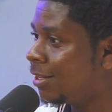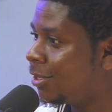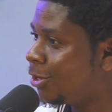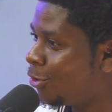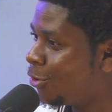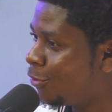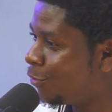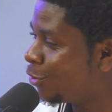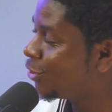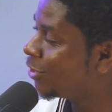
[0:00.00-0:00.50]

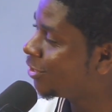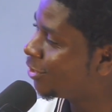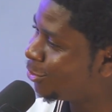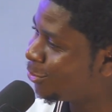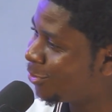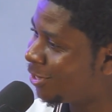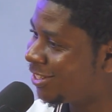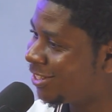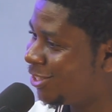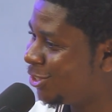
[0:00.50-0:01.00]

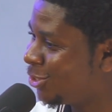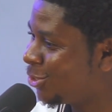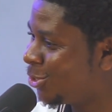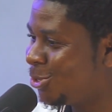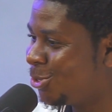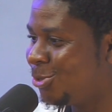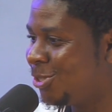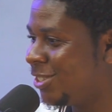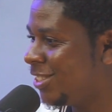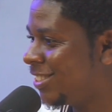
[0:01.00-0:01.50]
Unfortunately, the
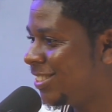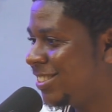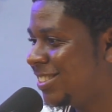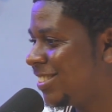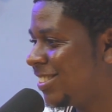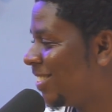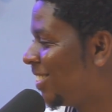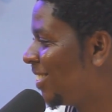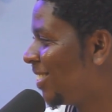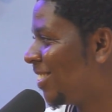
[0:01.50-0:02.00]
relegation
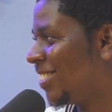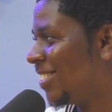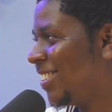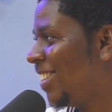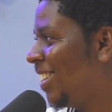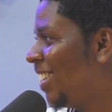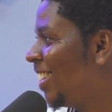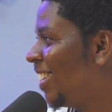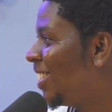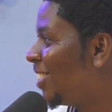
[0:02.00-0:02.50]
race
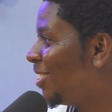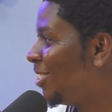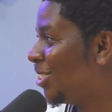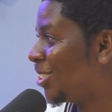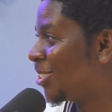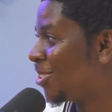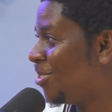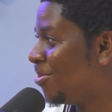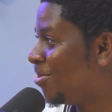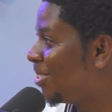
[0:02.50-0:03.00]

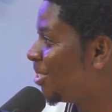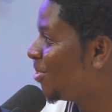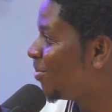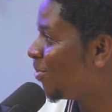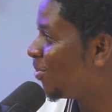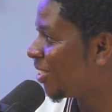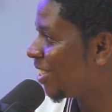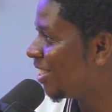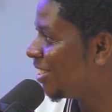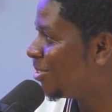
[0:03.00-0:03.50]
is just
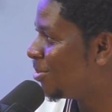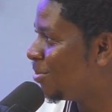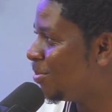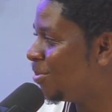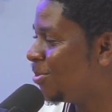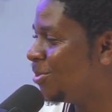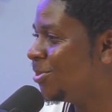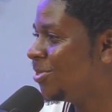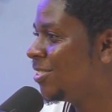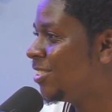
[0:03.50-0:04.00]
completely
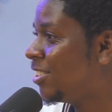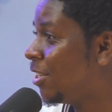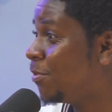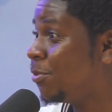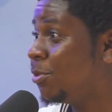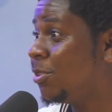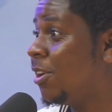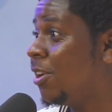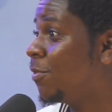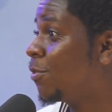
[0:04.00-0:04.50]

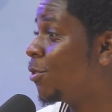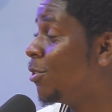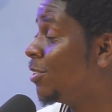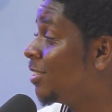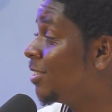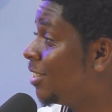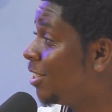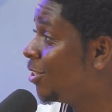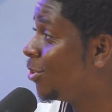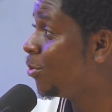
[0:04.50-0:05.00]
forgettable.
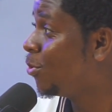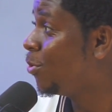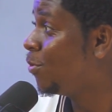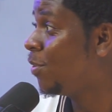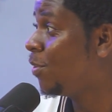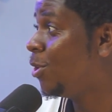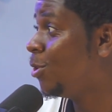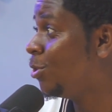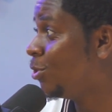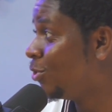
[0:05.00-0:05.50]
Sheffield have
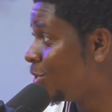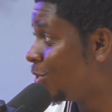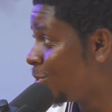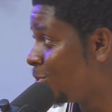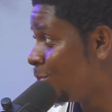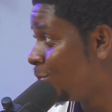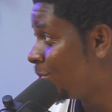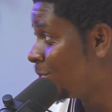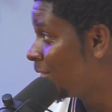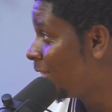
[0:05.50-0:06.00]
considered over
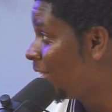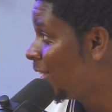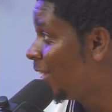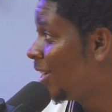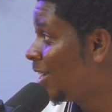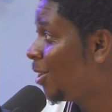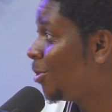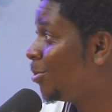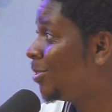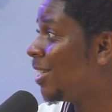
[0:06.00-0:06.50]
100
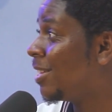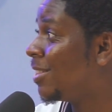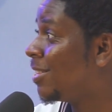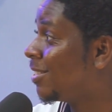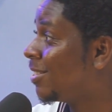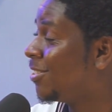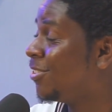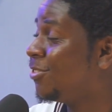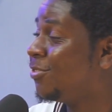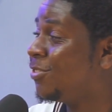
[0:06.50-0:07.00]
goals,
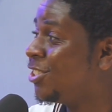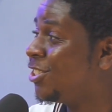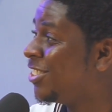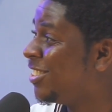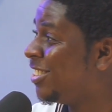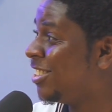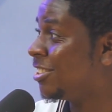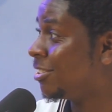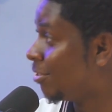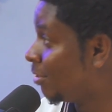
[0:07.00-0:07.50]
which I
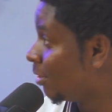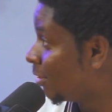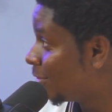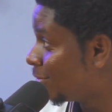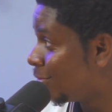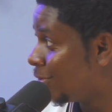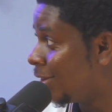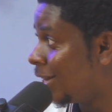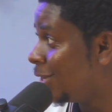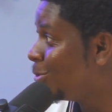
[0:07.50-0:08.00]
think is very
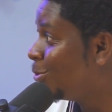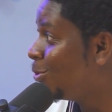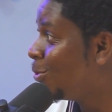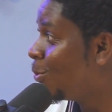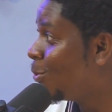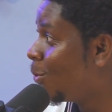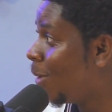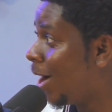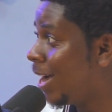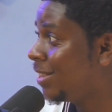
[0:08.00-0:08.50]

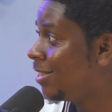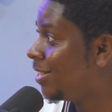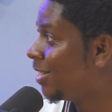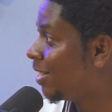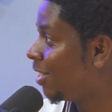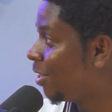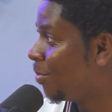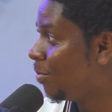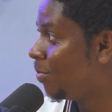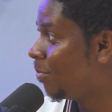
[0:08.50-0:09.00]
disgraceful. I don't know
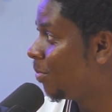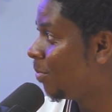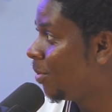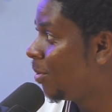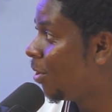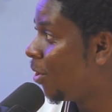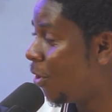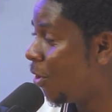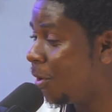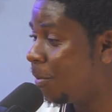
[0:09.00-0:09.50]
why they
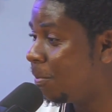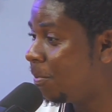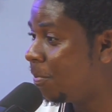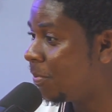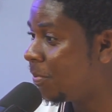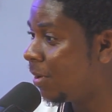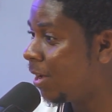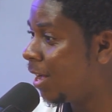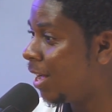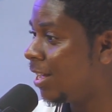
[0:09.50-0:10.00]
came
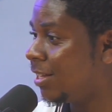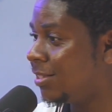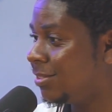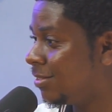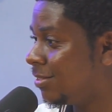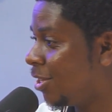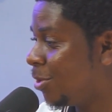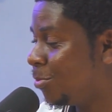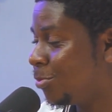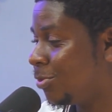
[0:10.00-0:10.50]
up
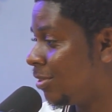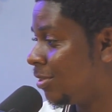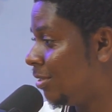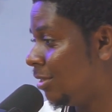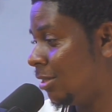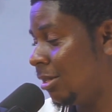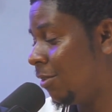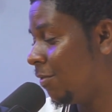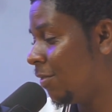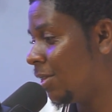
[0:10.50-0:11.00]
and
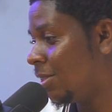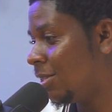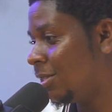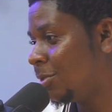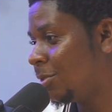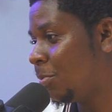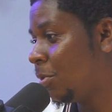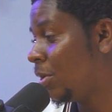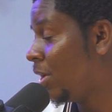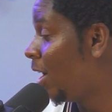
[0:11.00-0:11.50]
came to
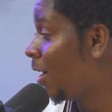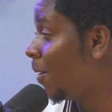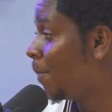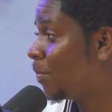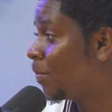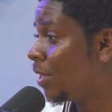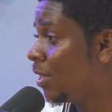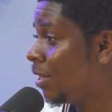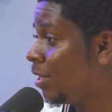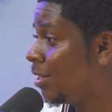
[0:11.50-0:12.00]
deliver this,
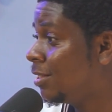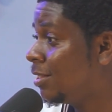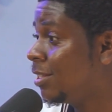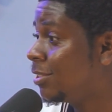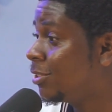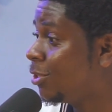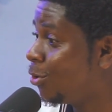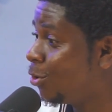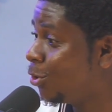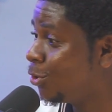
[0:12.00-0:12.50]
but yeah,
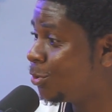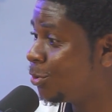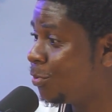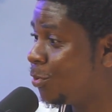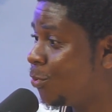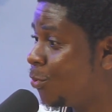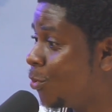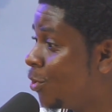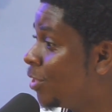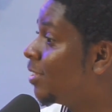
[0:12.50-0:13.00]
it takes
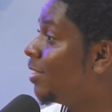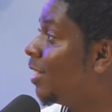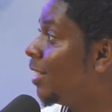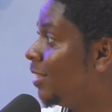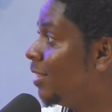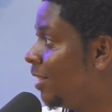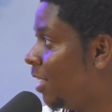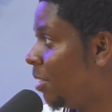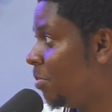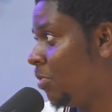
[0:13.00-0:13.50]
a lot to be
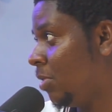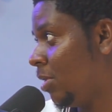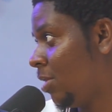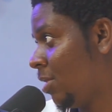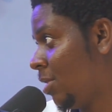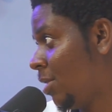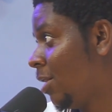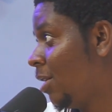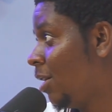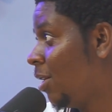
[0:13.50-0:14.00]
worse than
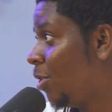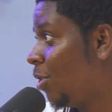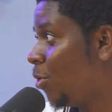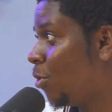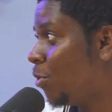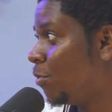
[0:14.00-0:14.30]
Derby